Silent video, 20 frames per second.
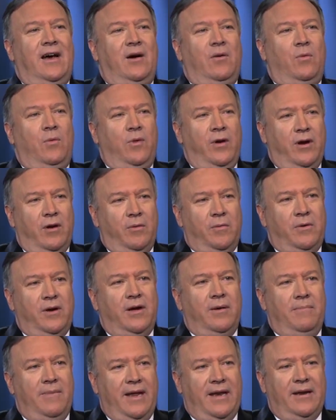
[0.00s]
We're
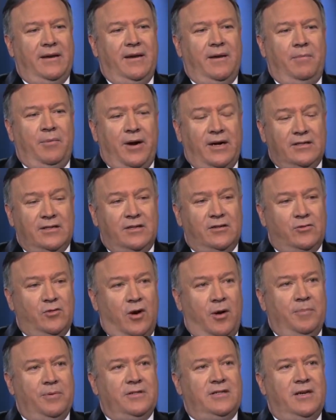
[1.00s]
committed, and President
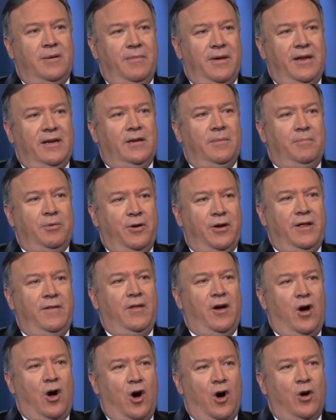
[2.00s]
Trump is committing to put
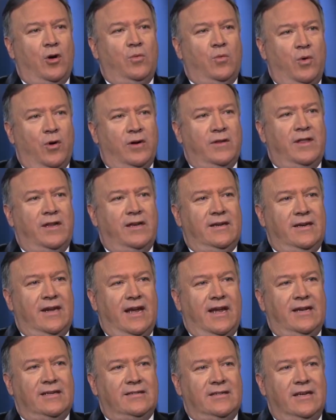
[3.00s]
in the hard work that it
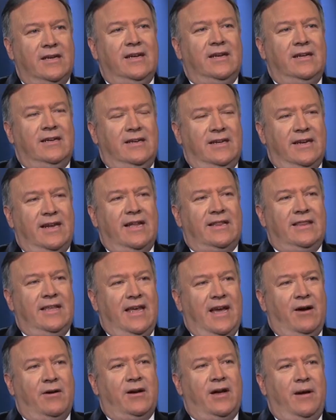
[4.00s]
takes to get
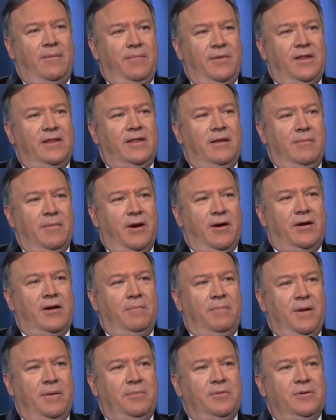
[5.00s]
the outcome that the
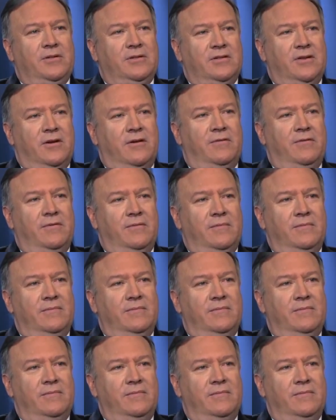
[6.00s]
American people deserve.